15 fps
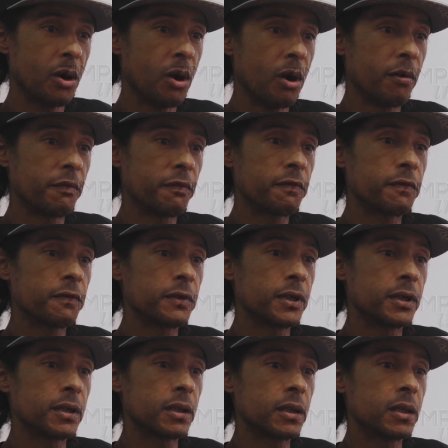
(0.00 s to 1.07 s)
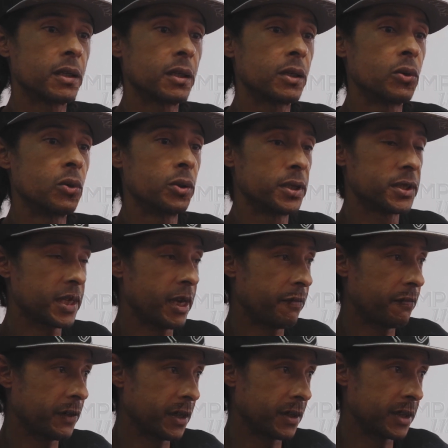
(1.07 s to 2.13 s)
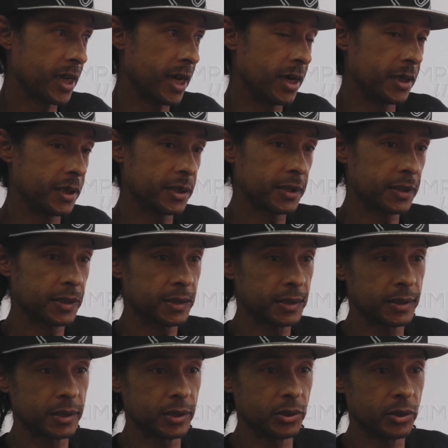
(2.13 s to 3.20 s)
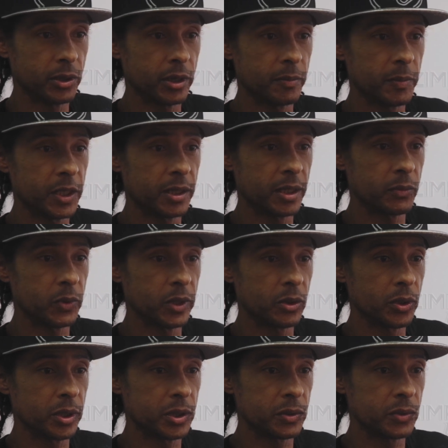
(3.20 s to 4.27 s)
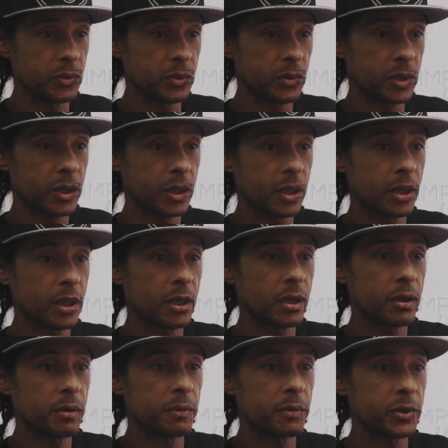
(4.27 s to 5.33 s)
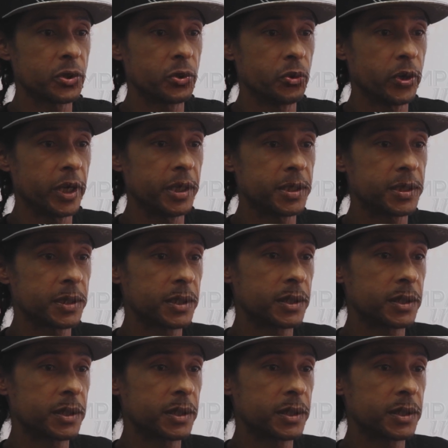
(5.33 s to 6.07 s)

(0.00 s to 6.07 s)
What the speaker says: of all this African talent, you know what I mean, that we're going to curate